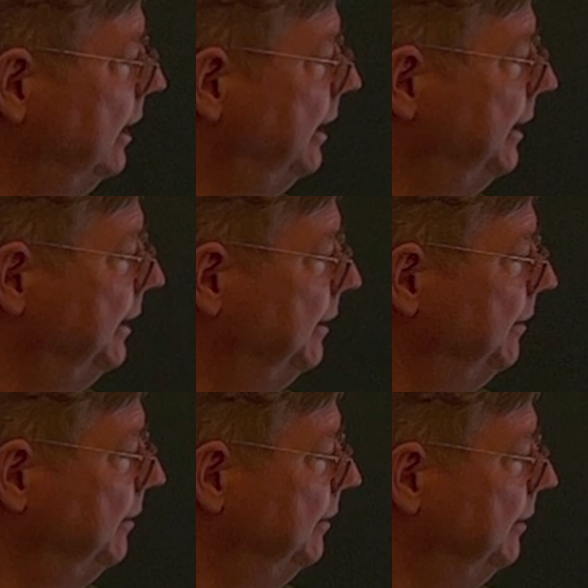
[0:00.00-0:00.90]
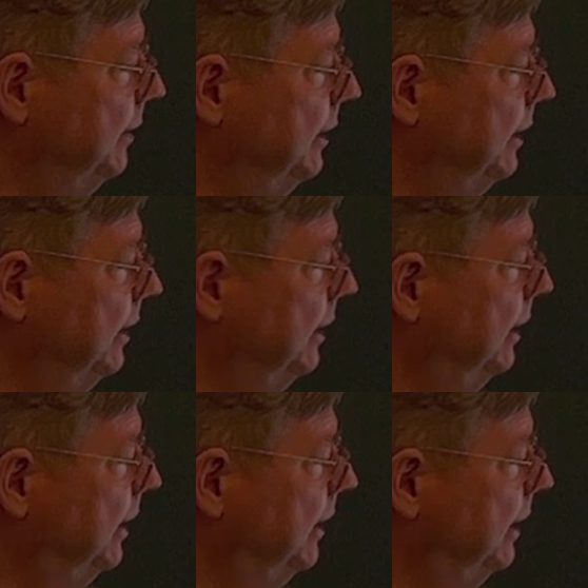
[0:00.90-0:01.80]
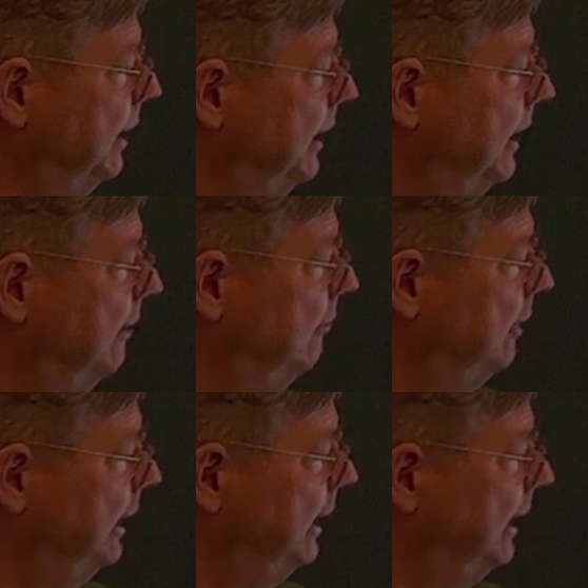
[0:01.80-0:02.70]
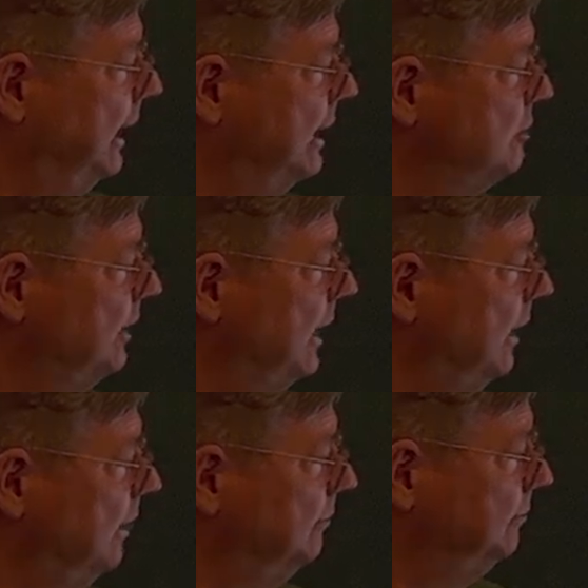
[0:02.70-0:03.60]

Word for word: uh, have HVL,